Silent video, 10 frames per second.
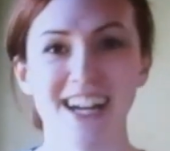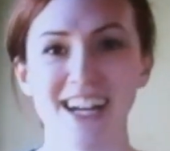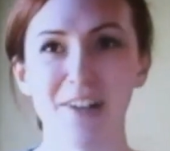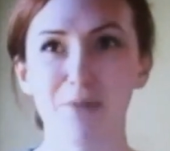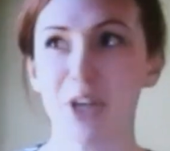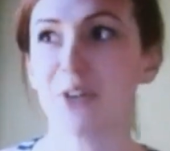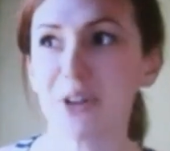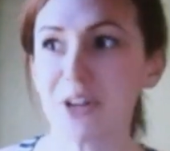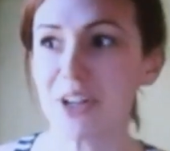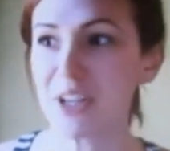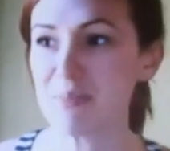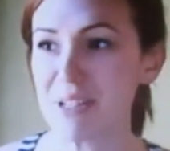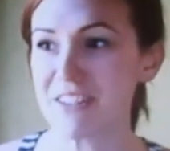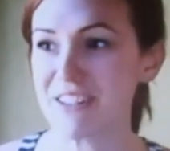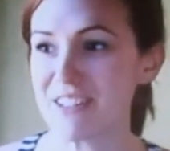Um, chaturanga can
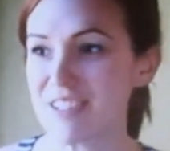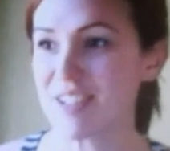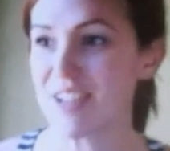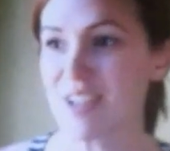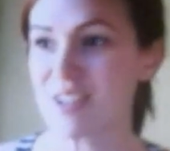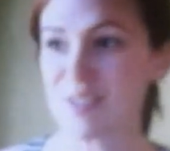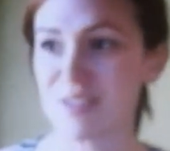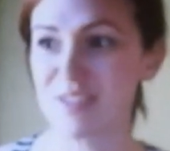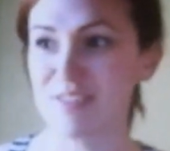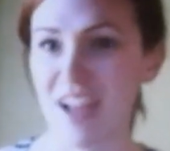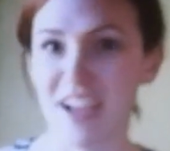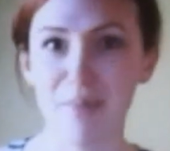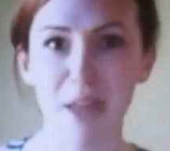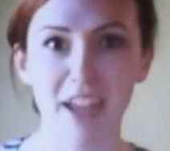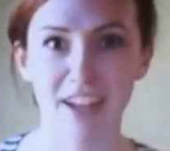be this sort of
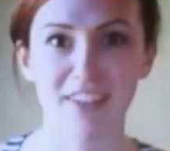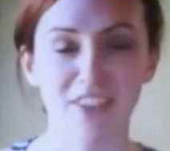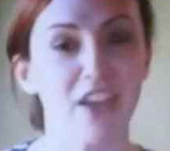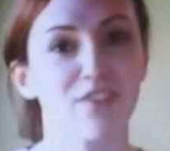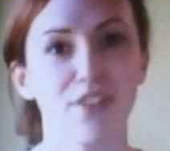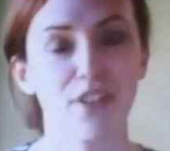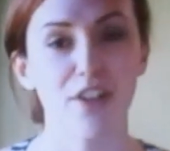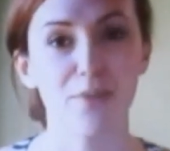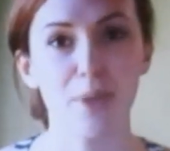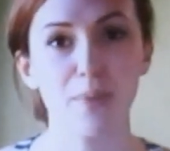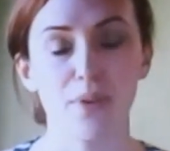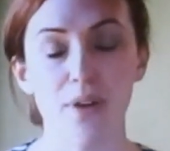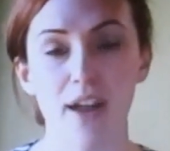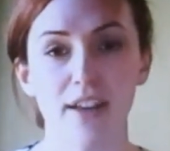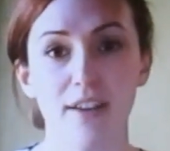like panic thing for a lot of people
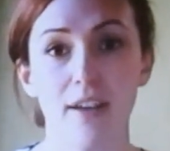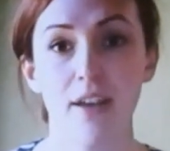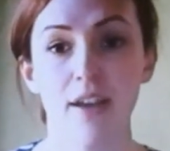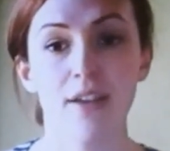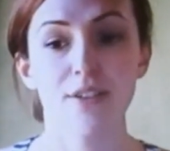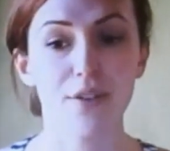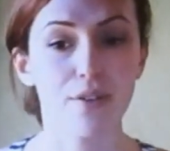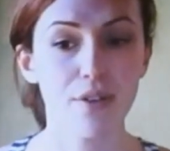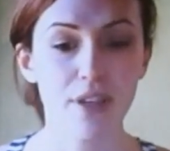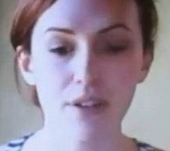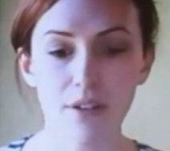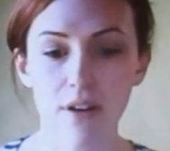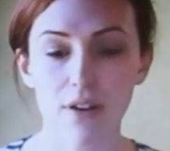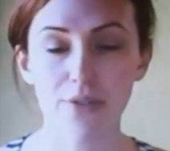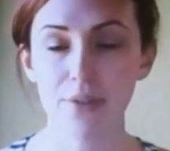and so here
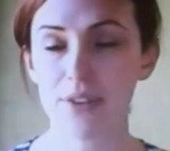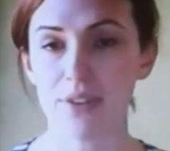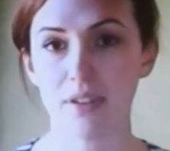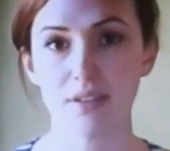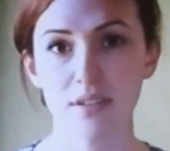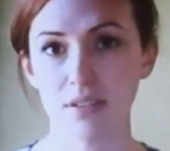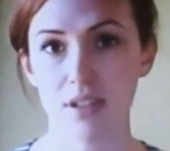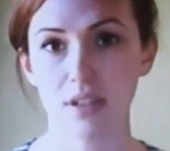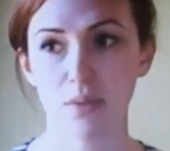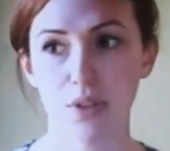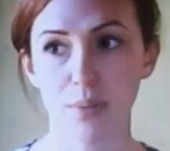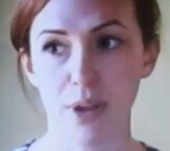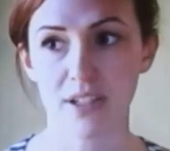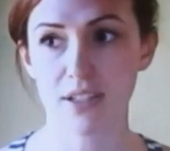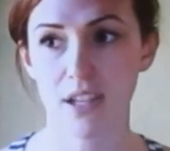are three things that we're going to
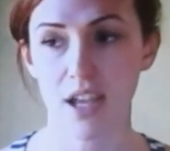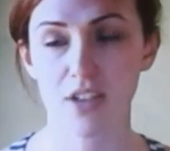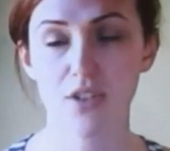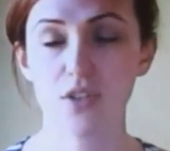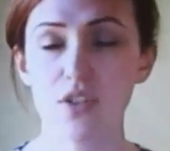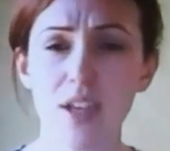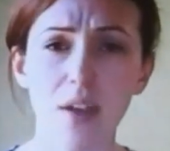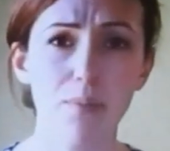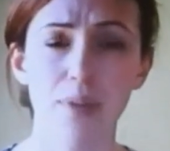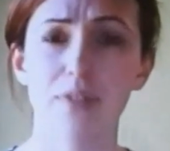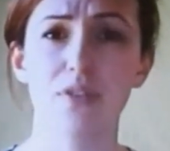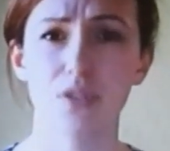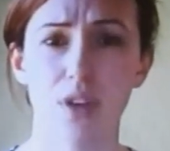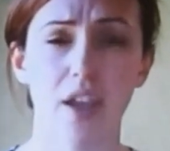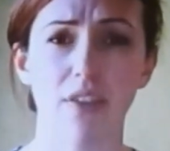practice today to just help build
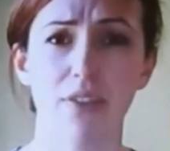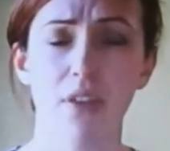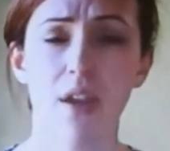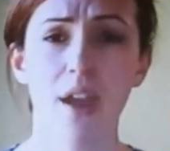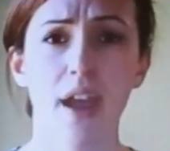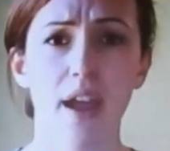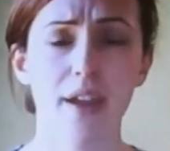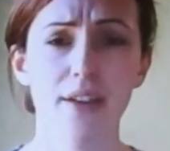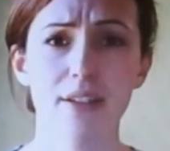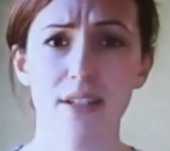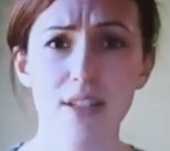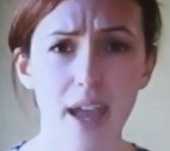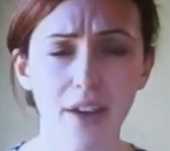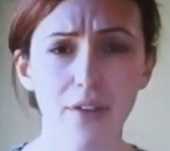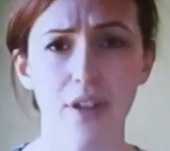strength and
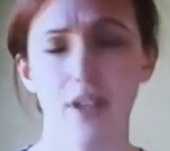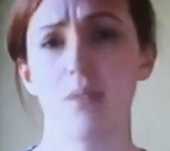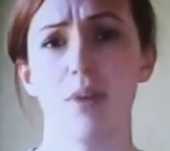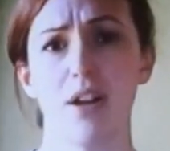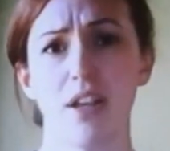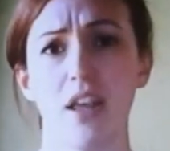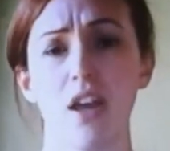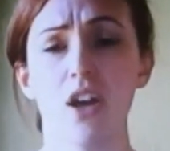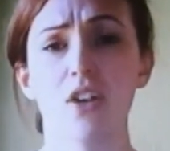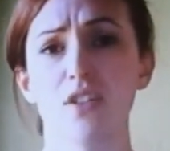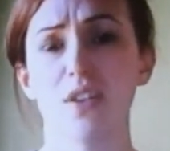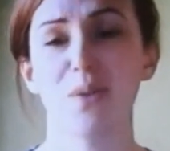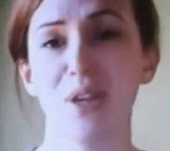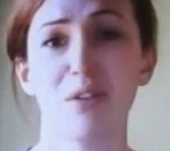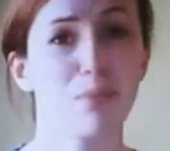integrity in the body so
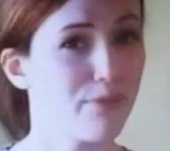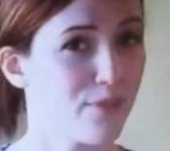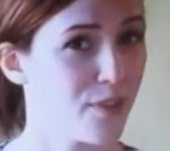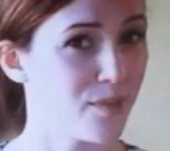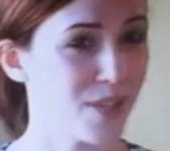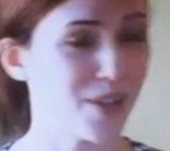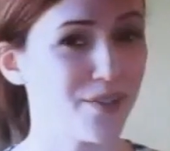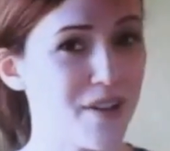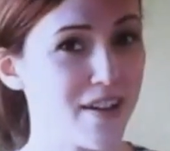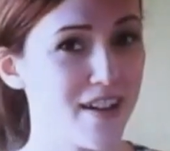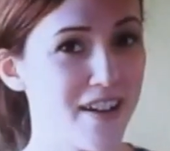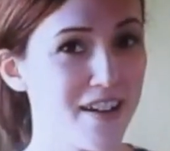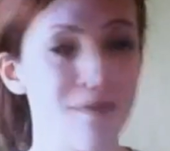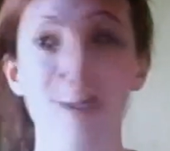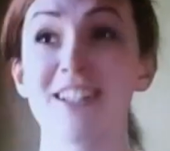that we can perform
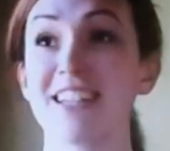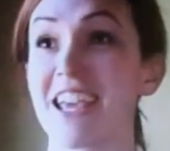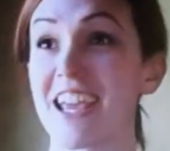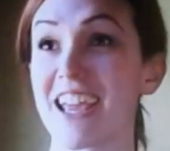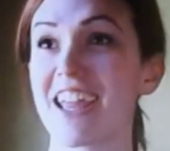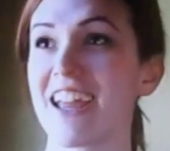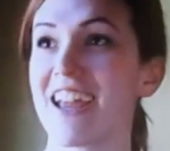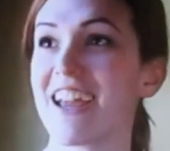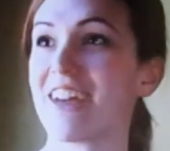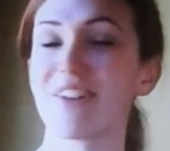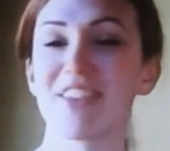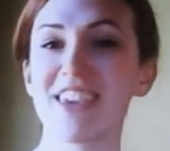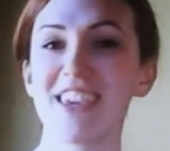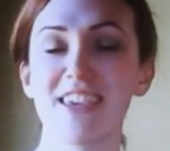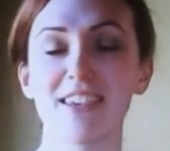chaturanga one day with
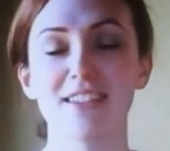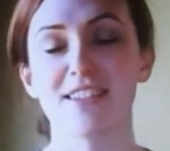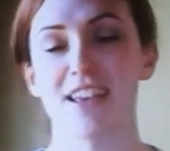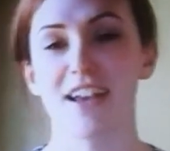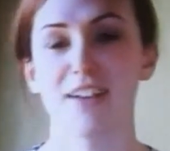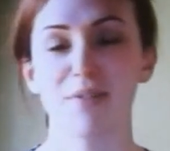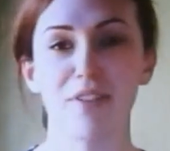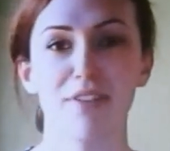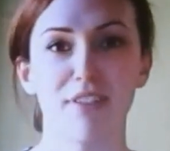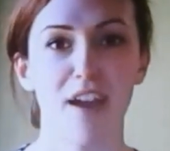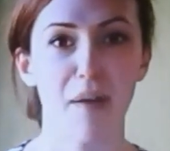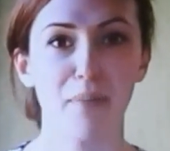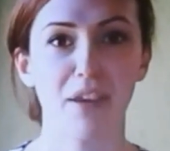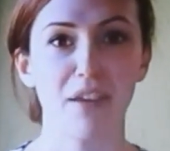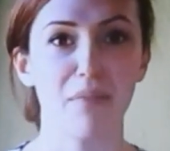ease and with a
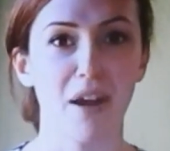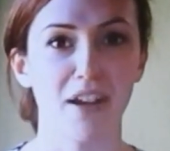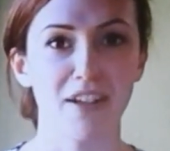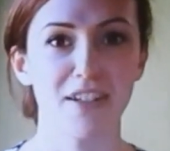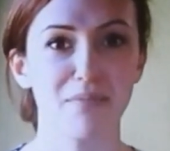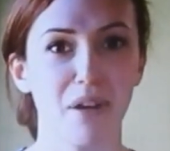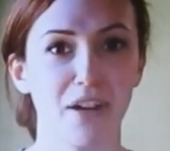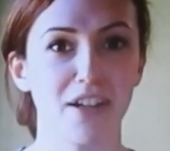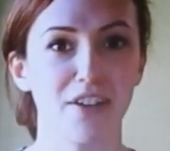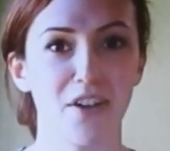happy mind and body and